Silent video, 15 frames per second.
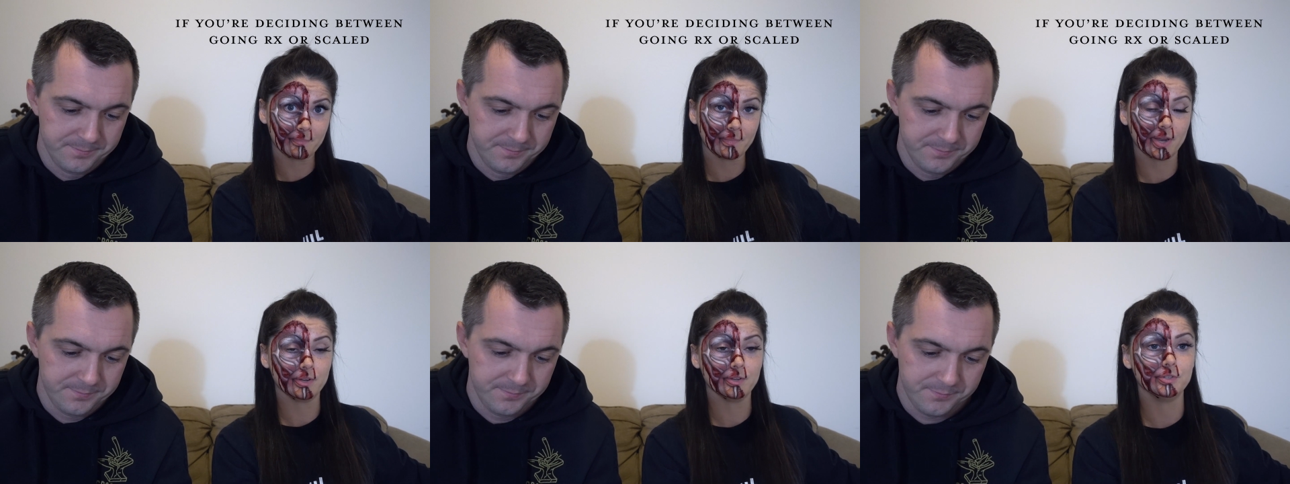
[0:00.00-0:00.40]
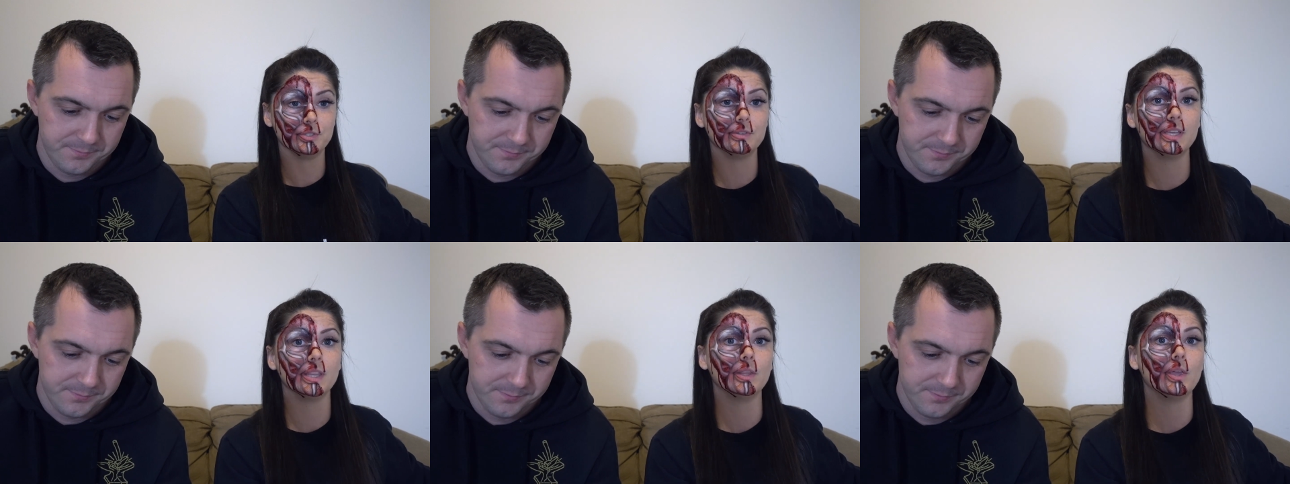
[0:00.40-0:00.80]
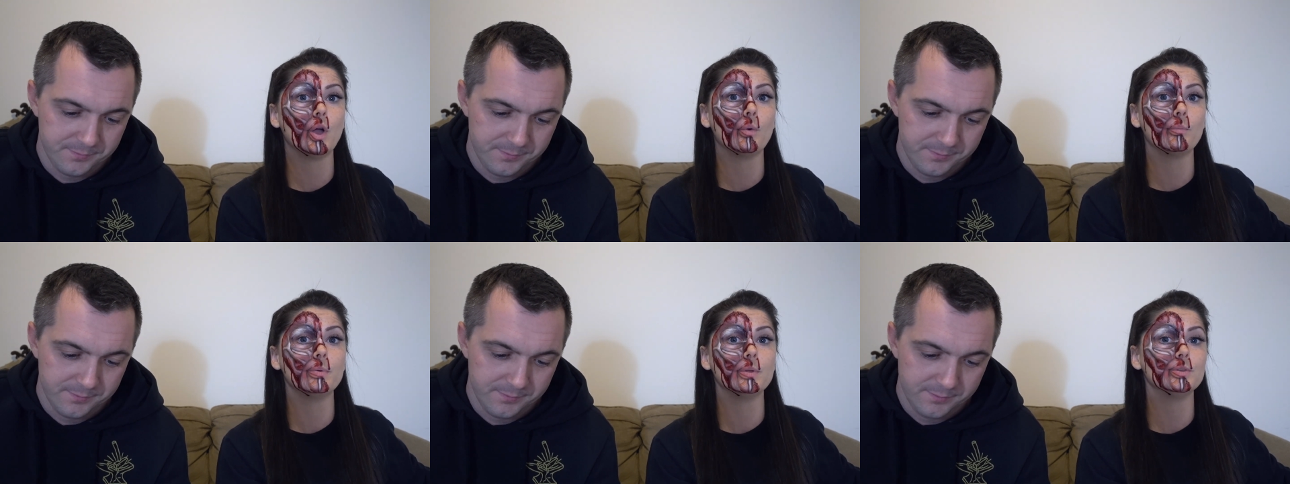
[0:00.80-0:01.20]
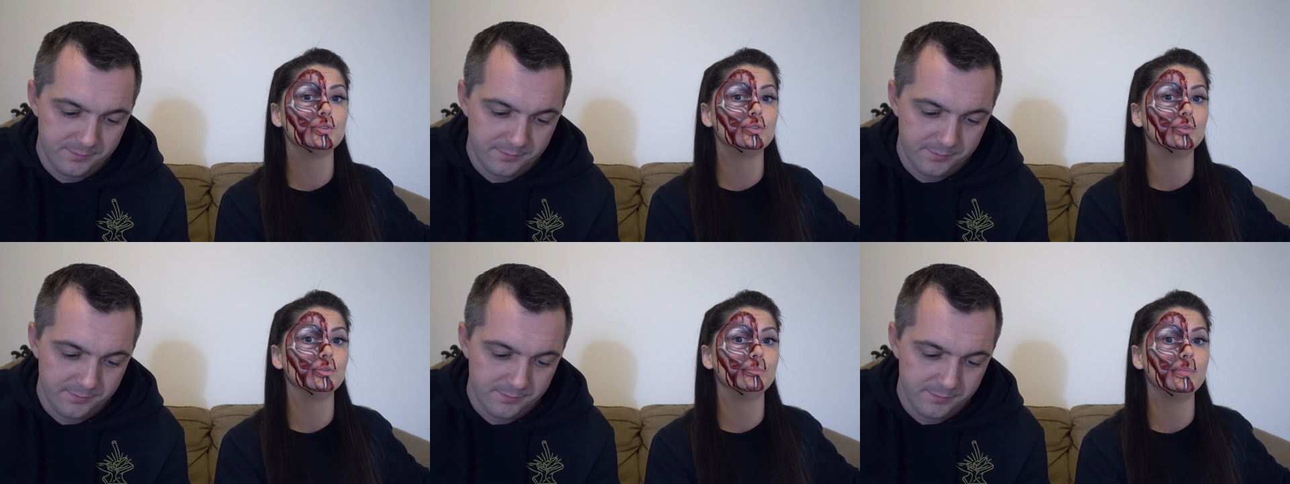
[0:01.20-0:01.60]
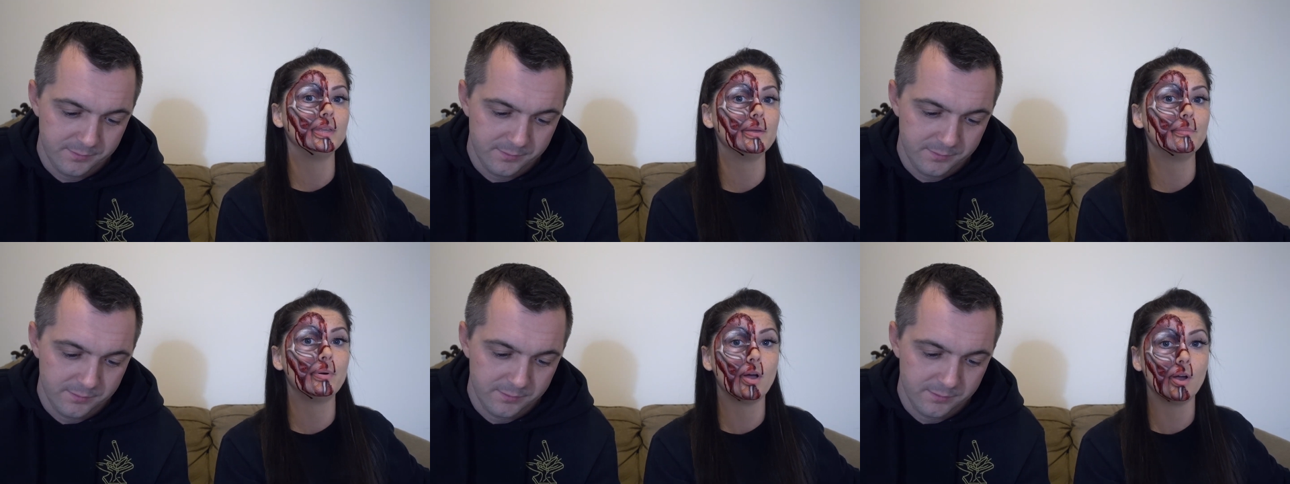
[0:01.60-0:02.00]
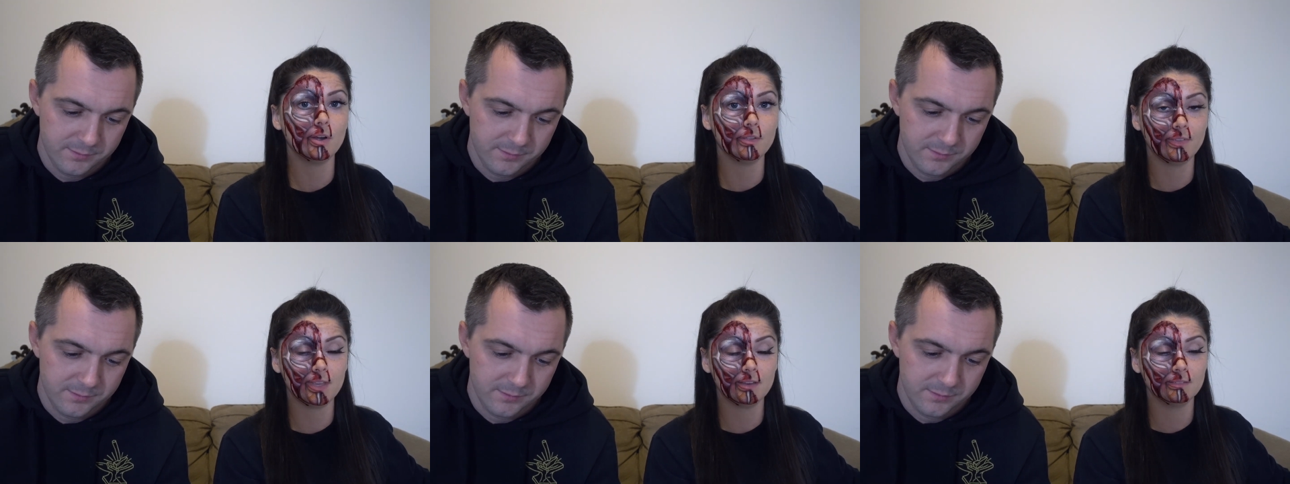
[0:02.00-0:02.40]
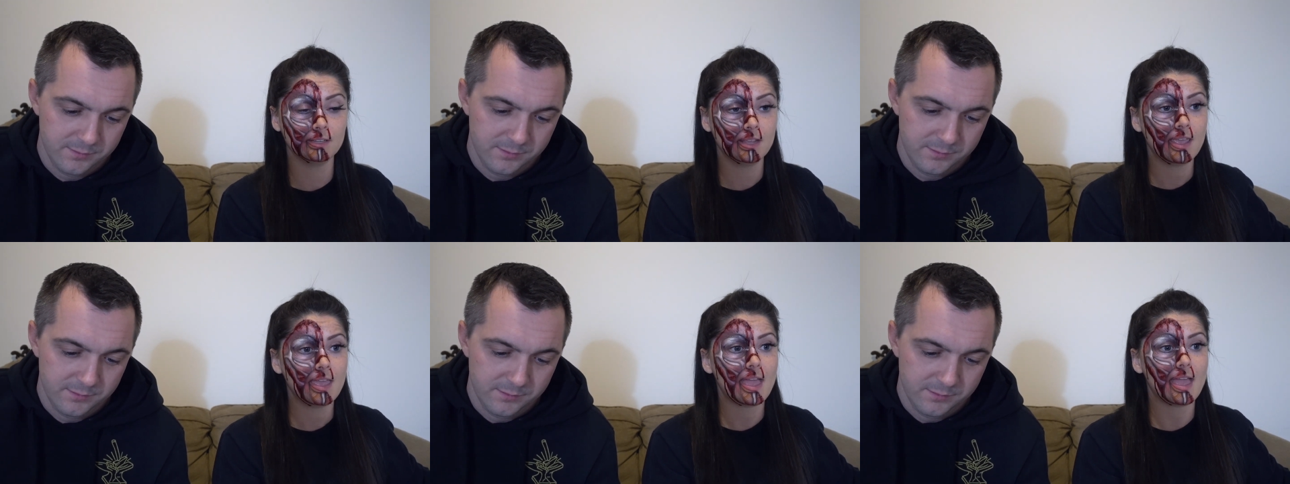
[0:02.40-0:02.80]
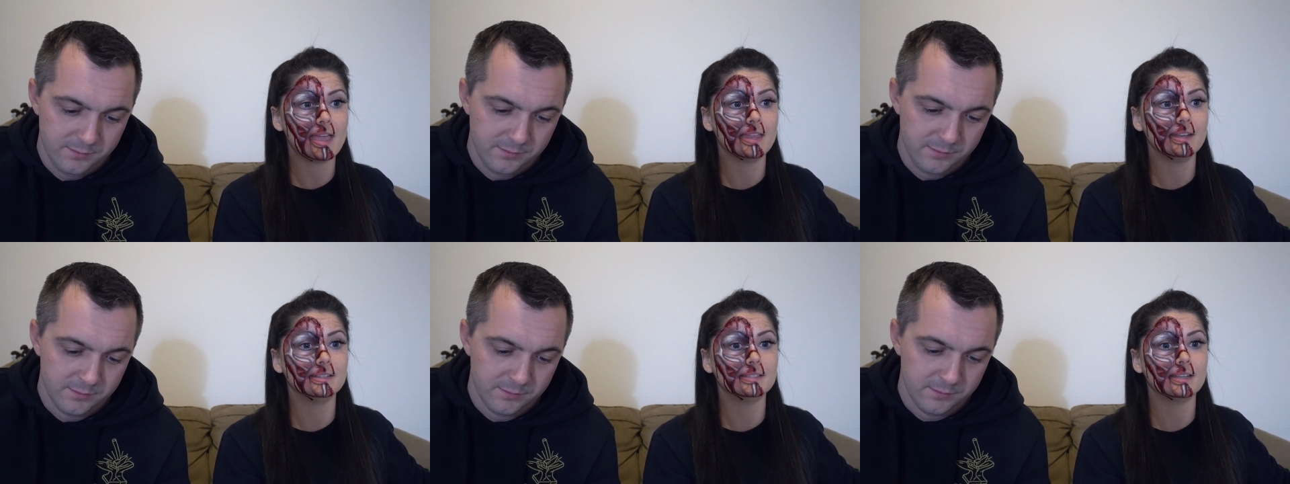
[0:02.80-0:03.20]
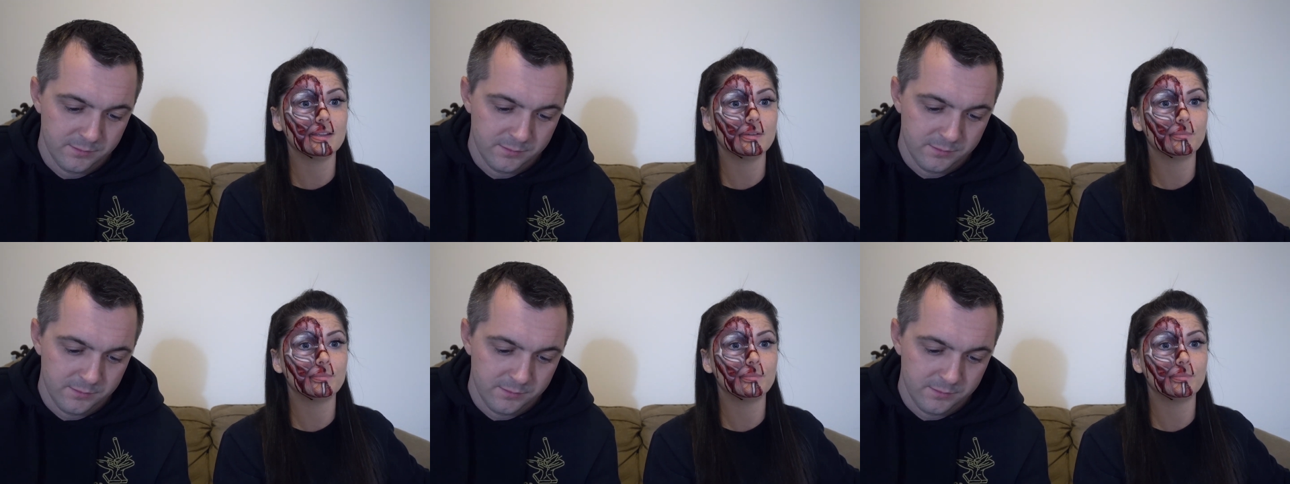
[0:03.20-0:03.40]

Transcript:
Speaker 1: Are you doing the open to be a part of it and